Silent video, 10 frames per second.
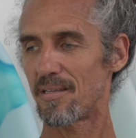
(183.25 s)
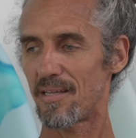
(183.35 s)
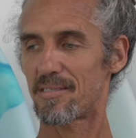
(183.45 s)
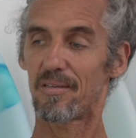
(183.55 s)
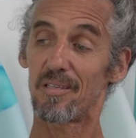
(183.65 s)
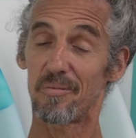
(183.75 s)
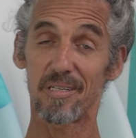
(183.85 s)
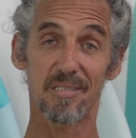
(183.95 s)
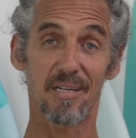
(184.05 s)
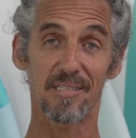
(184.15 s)
that's the only
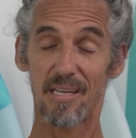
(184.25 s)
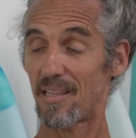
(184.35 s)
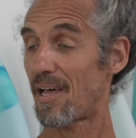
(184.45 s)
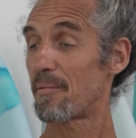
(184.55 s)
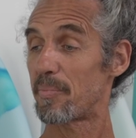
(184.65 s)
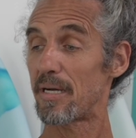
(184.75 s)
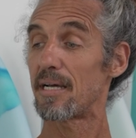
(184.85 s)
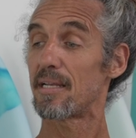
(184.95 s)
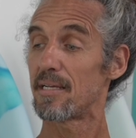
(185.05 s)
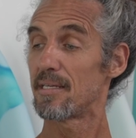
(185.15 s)
reason I say that, but